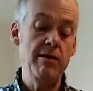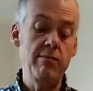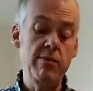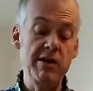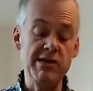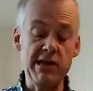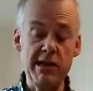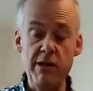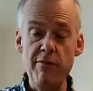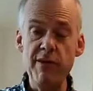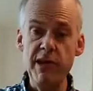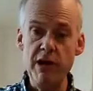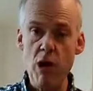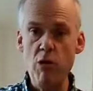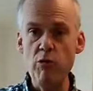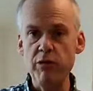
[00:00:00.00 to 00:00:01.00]
It's a lovely
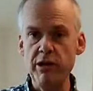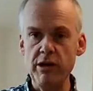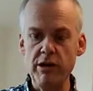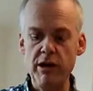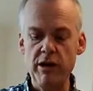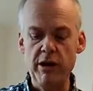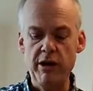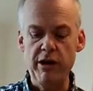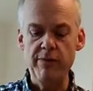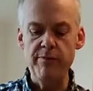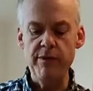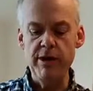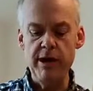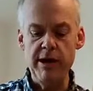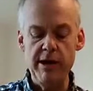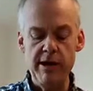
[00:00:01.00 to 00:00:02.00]
golden colour.
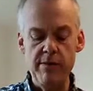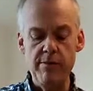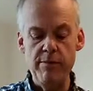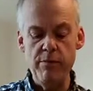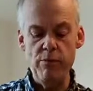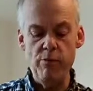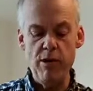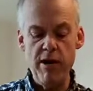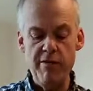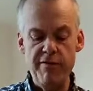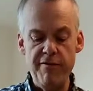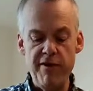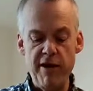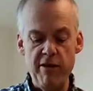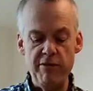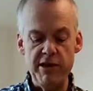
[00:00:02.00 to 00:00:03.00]
What I've
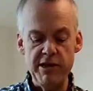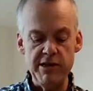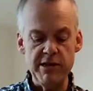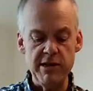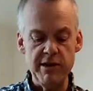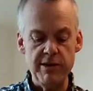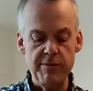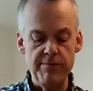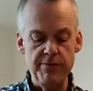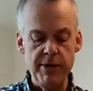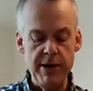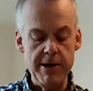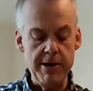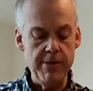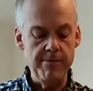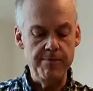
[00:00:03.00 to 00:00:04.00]
found is that
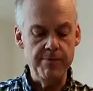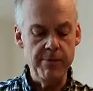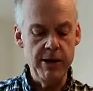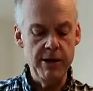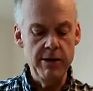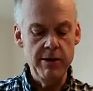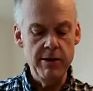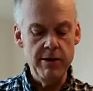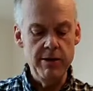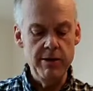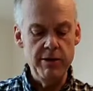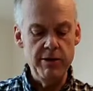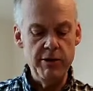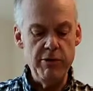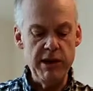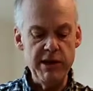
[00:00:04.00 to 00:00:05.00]

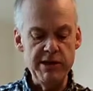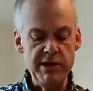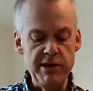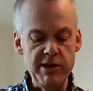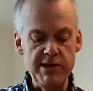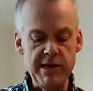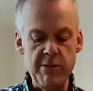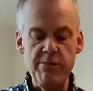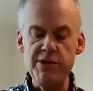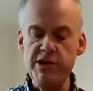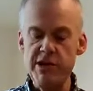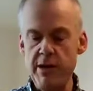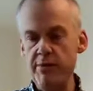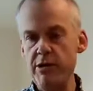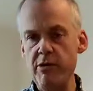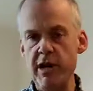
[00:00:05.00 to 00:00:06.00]
doing it at the temperature
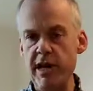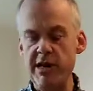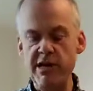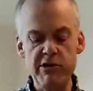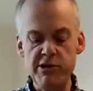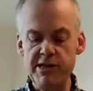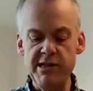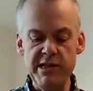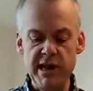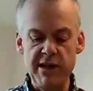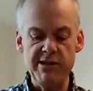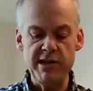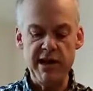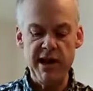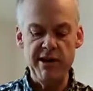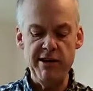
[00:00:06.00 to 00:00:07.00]
I'm doing it doesn't tend to
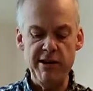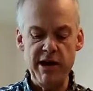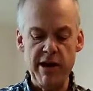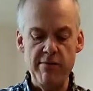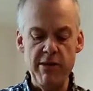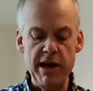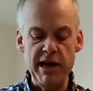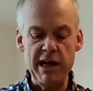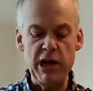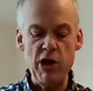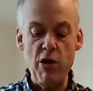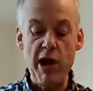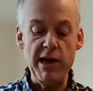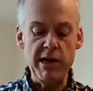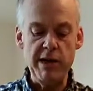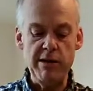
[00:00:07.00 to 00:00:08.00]
kind of like make it go
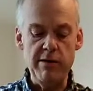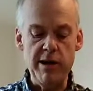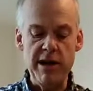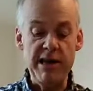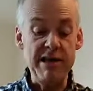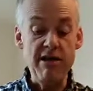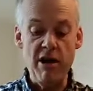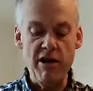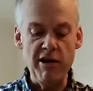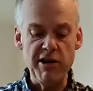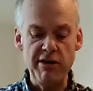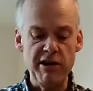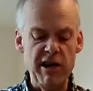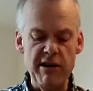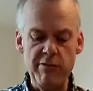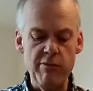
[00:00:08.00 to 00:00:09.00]
any darker than
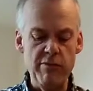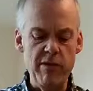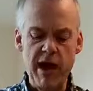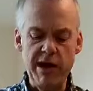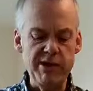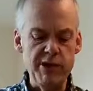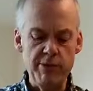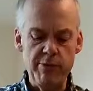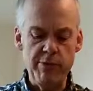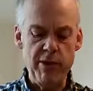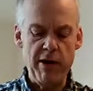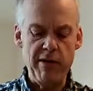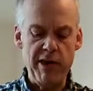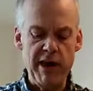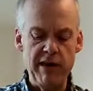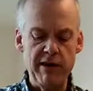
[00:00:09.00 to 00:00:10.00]
that. It ends up
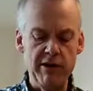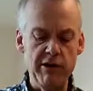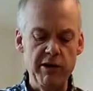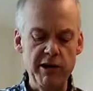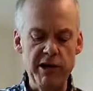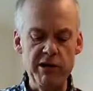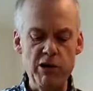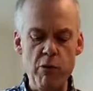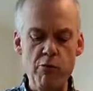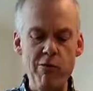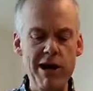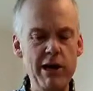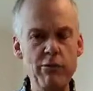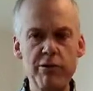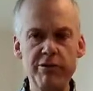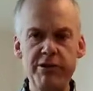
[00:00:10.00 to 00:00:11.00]
about that colour. You don't
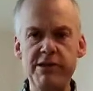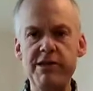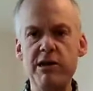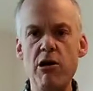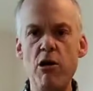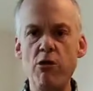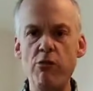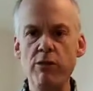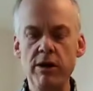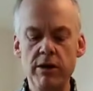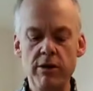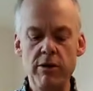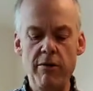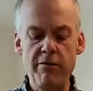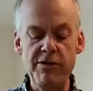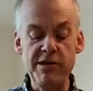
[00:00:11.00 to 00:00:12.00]
really want it to go
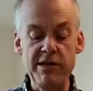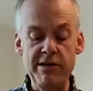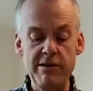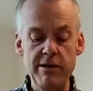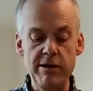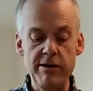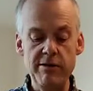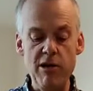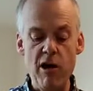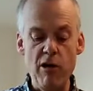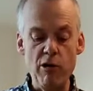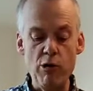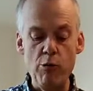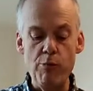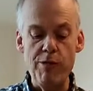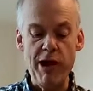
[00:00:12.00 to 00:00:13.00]
obviously dark
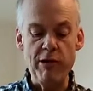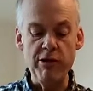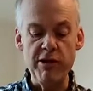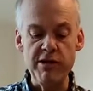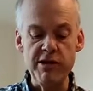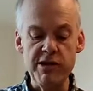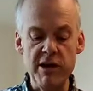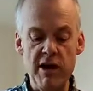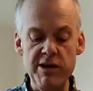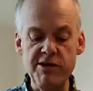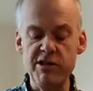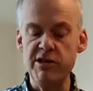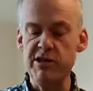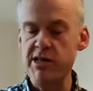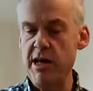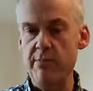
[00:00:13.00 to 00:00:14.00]
or brown at the sides
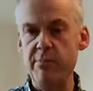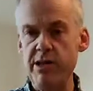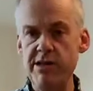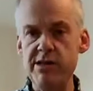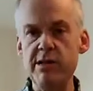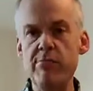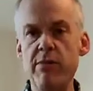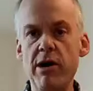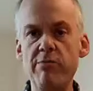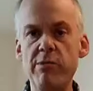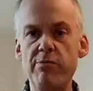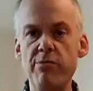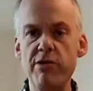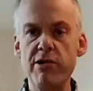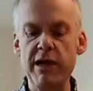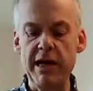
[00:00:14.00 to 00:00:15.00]
because that means it might be
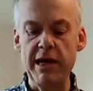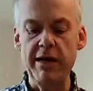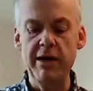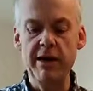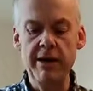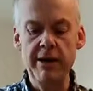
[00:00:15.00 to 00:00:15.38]
burning it.